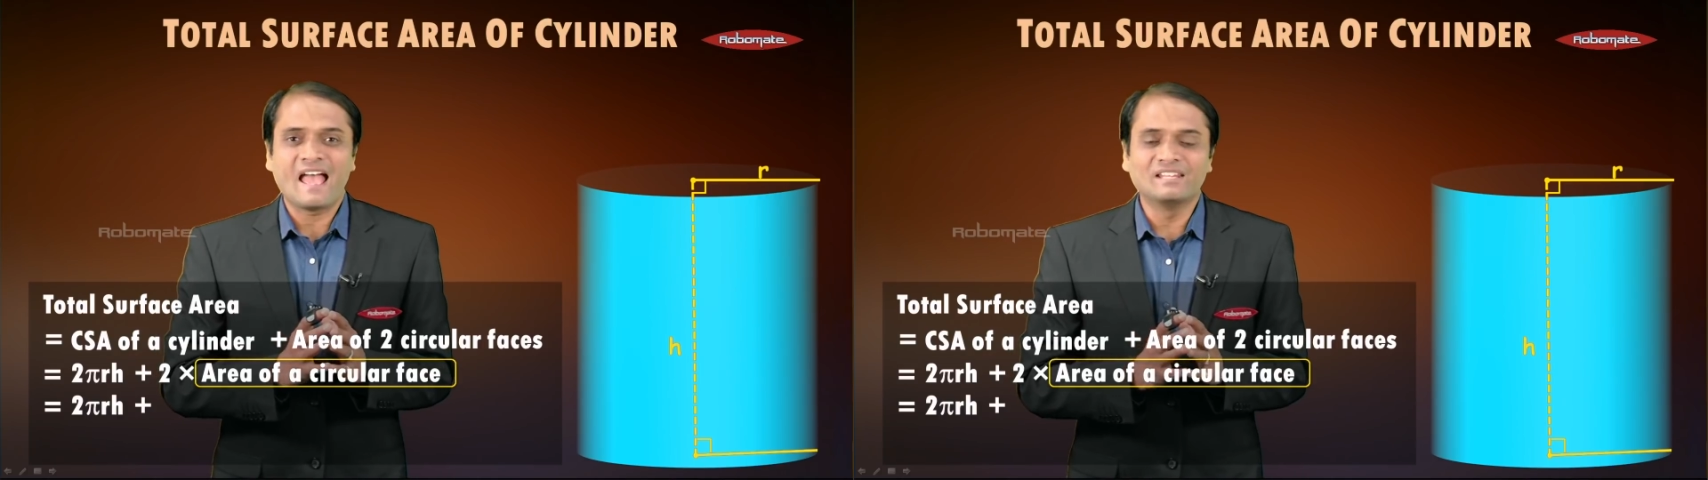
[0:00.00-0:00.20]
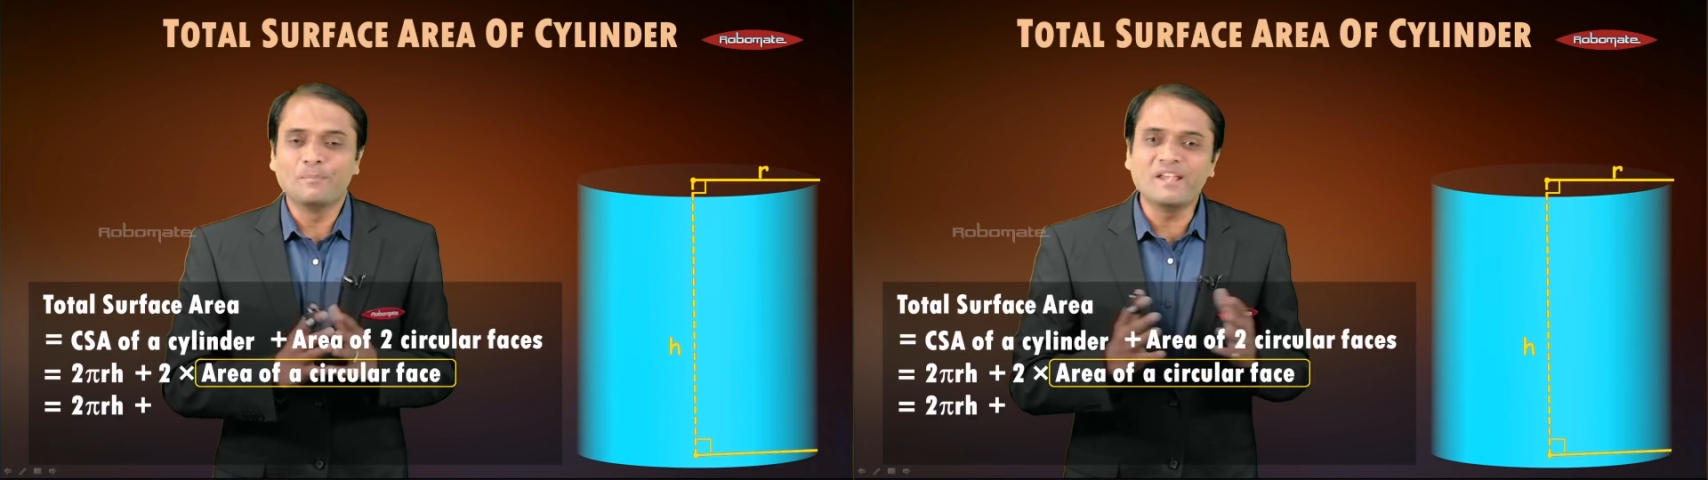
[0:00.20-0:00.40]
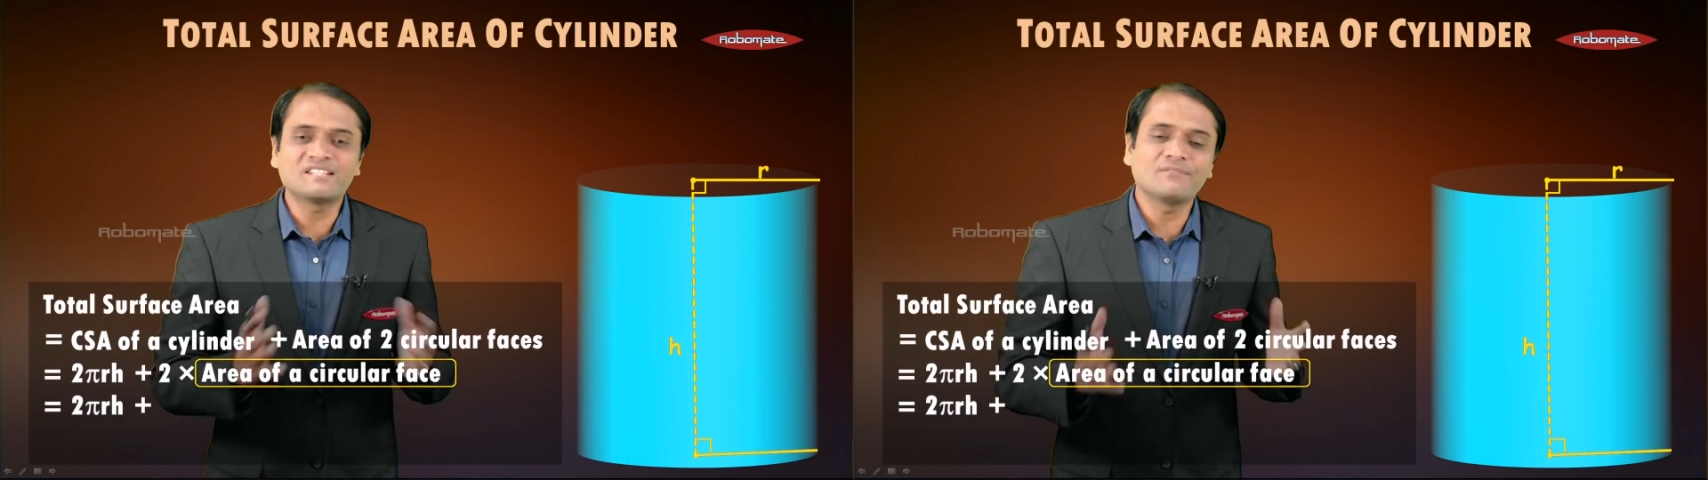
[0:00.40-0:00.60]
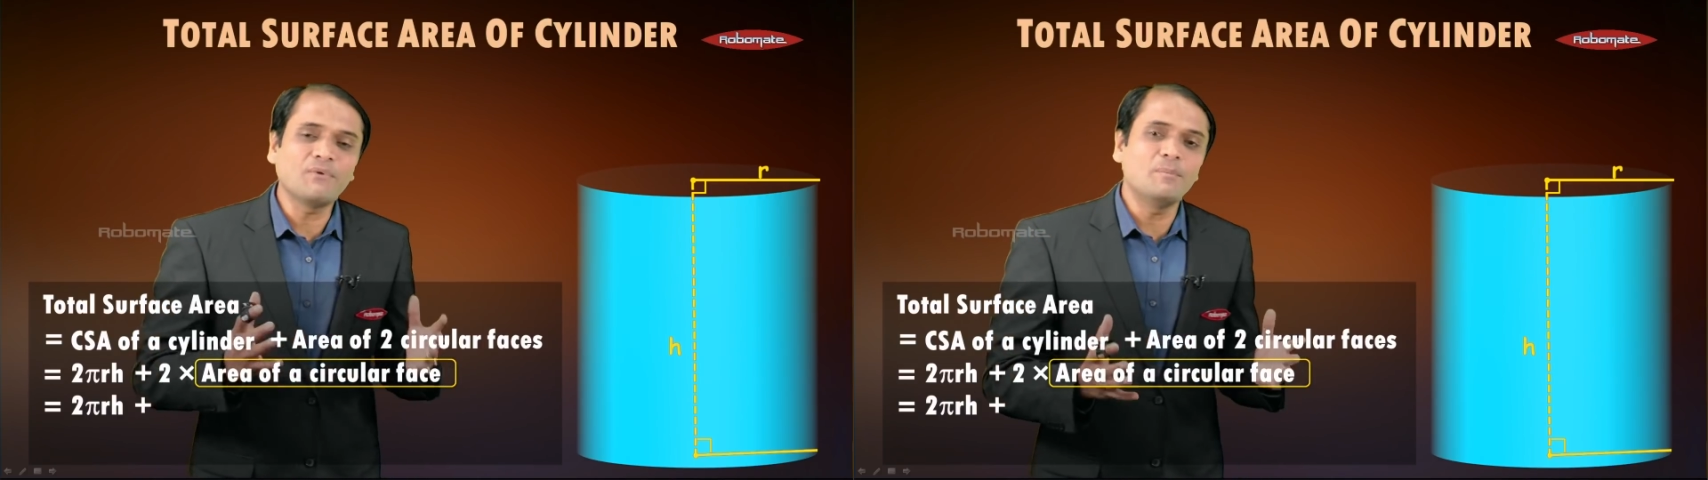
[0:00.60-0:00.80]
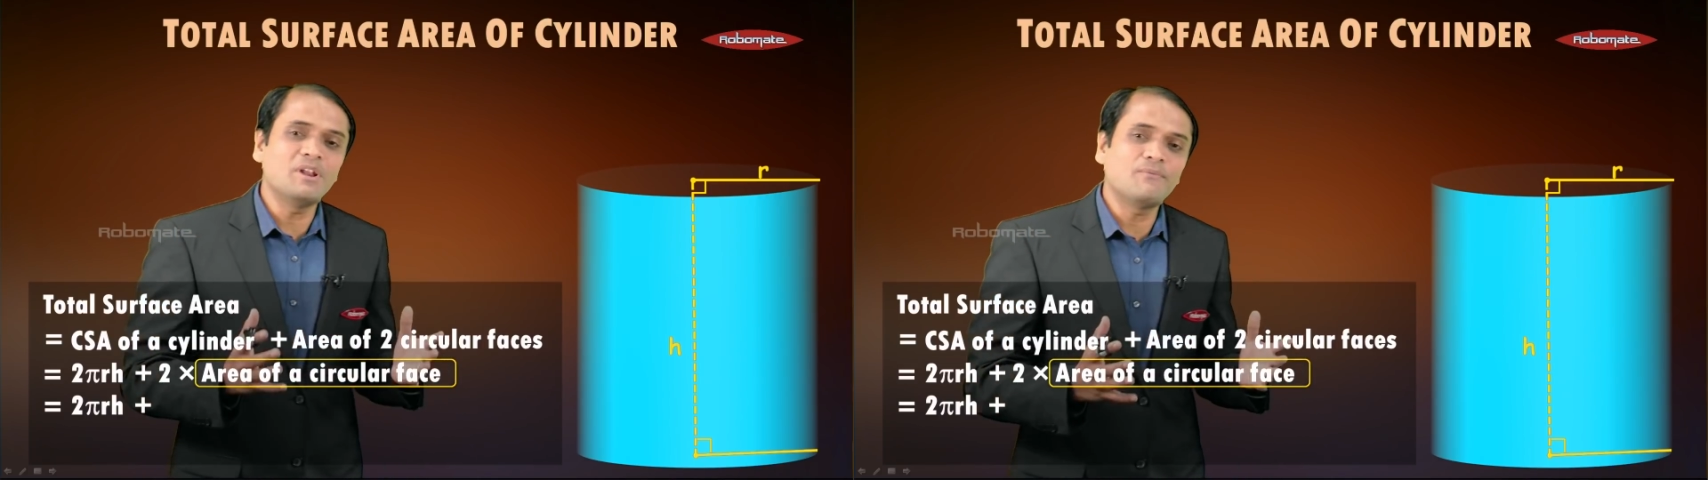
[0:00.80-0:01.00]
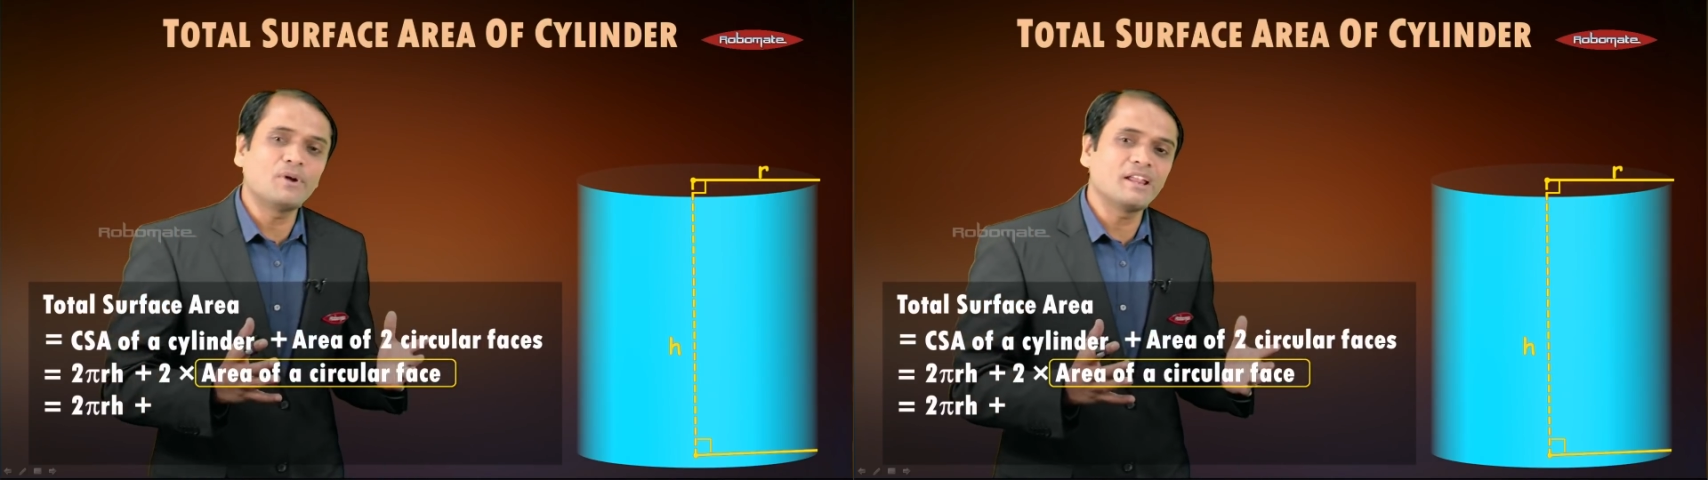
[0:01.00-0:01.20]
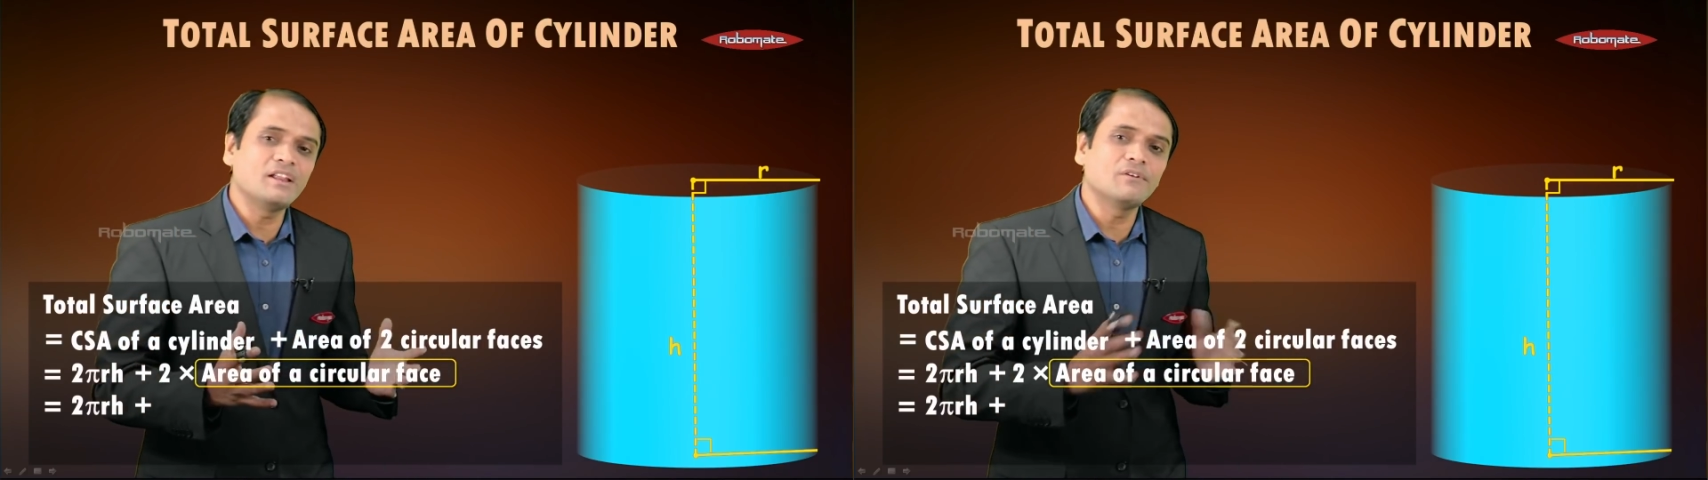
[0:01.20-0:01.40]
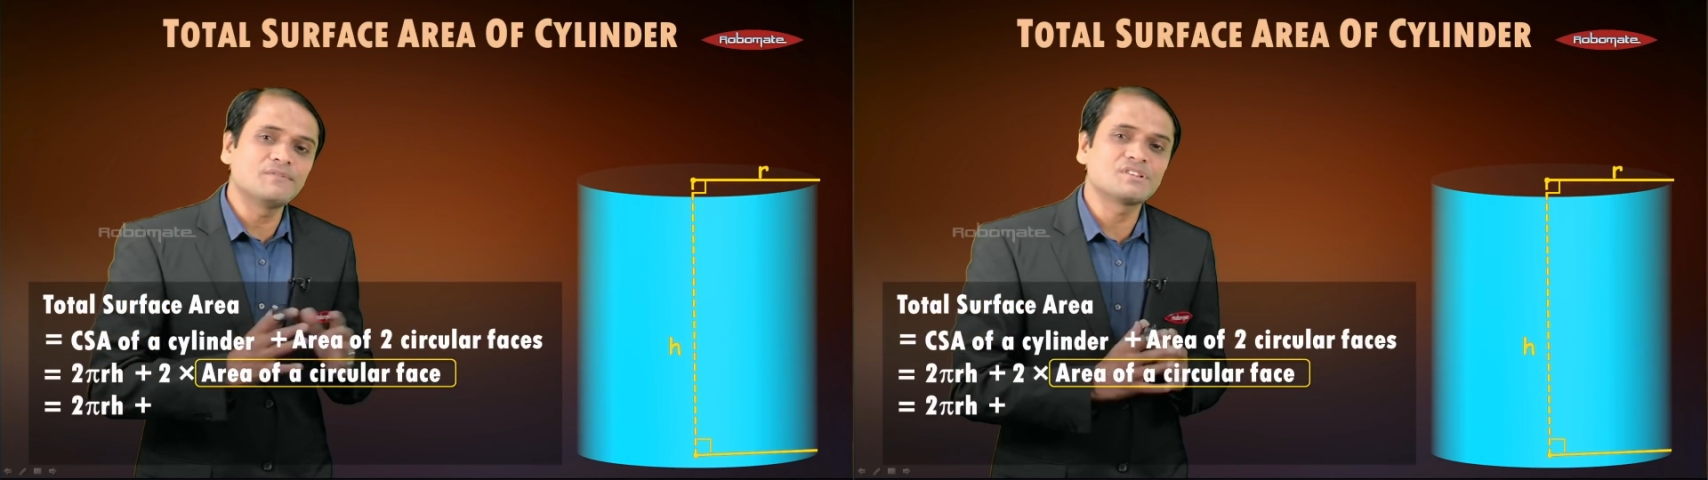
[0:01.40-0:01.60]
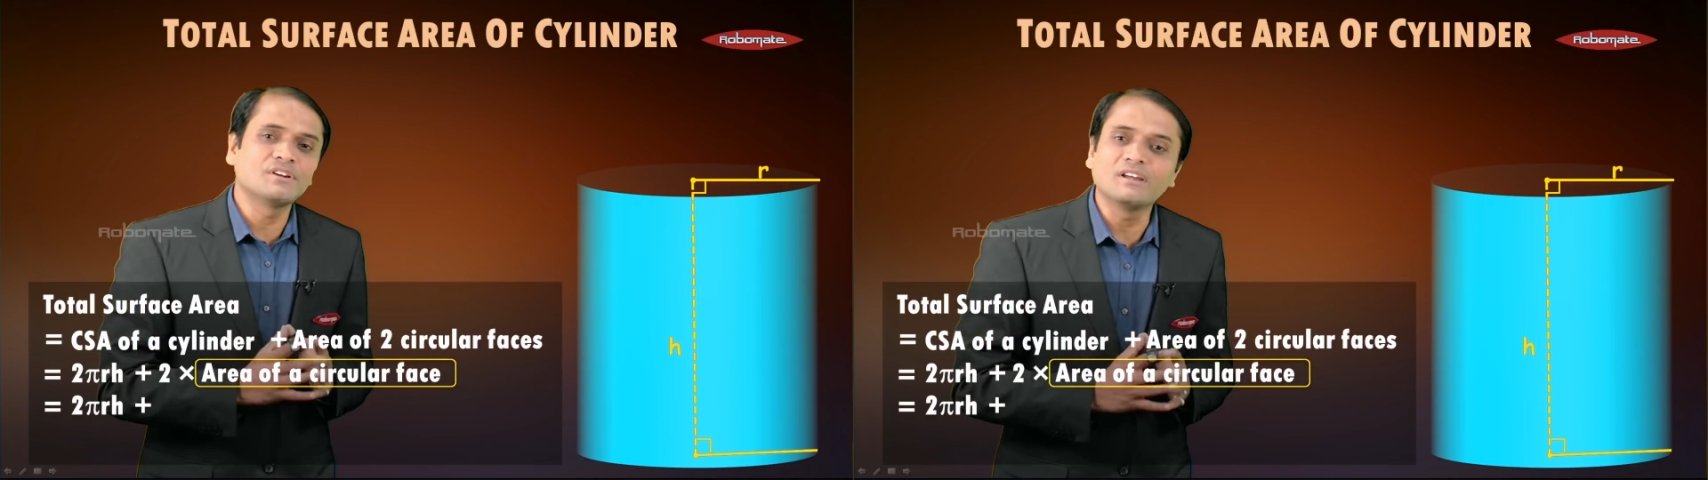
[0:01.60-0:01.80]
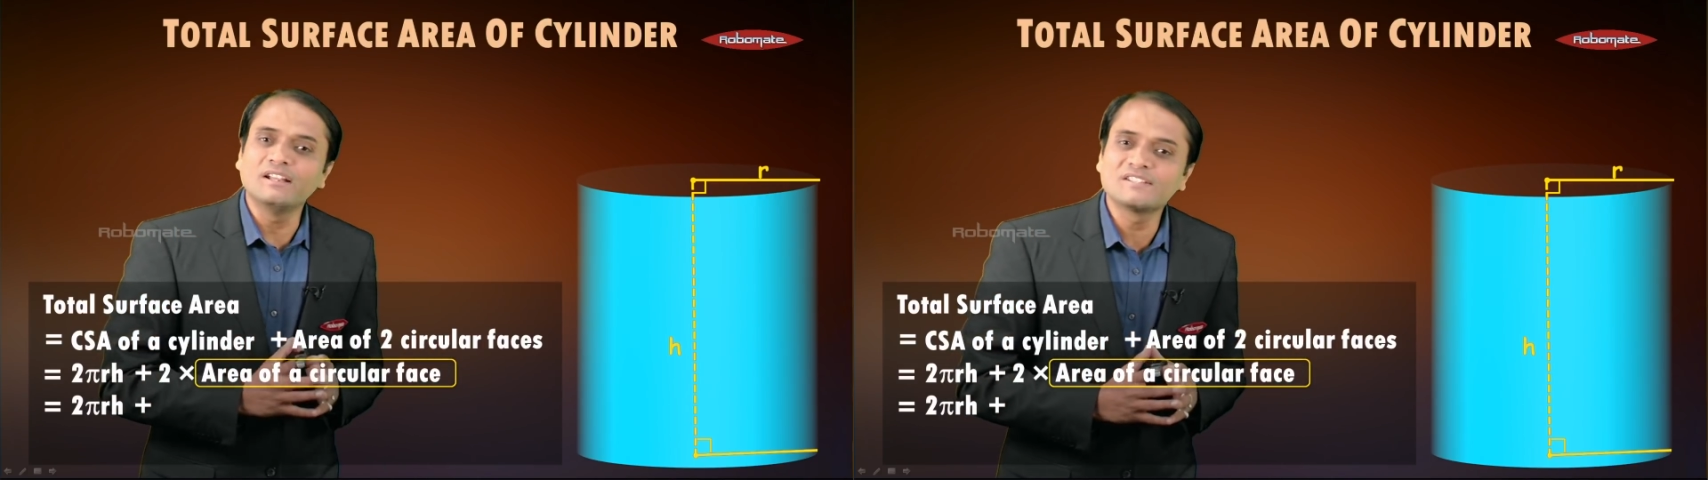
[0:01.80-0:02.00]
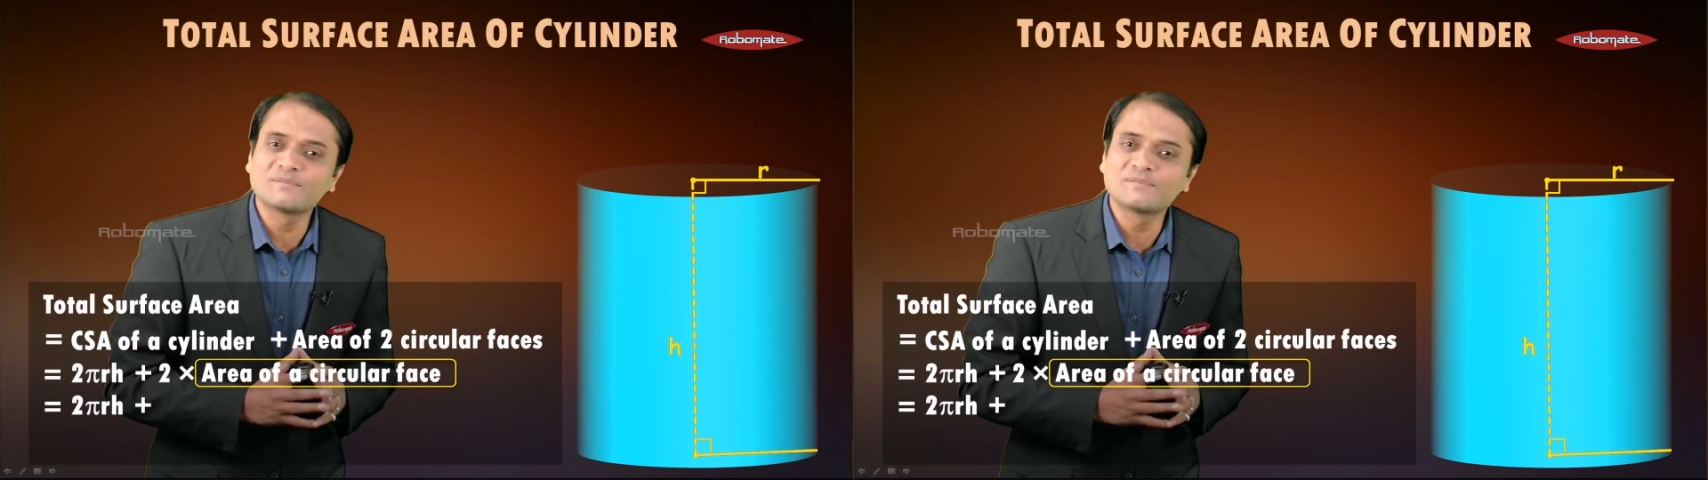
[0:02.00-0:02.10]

And the basic formula for area of a circle